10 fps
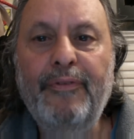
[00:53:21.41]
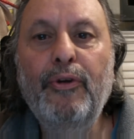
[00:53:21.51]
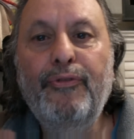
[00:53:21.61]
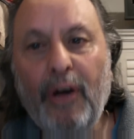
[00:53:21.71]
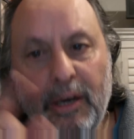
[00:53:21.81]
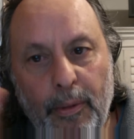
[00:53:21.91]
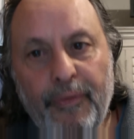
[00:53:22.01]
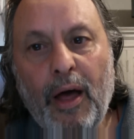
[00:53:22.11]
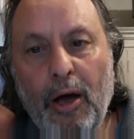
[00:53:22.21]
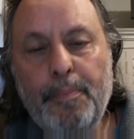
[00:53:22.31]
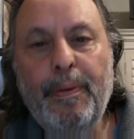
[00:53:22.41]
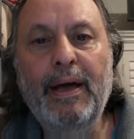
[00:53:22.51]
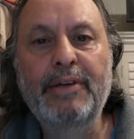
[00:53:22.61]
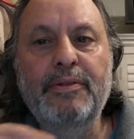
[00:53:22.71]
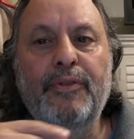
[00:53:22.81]
You'll find them on the home
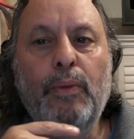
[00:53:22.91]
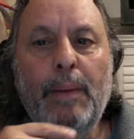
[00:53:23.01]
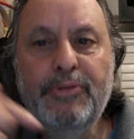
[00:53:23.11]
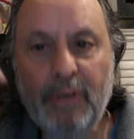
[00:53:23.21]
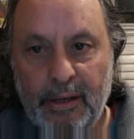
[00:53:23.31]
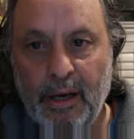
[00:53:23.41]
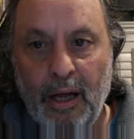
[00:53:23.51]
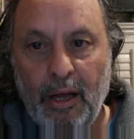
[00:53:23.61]
page of the website.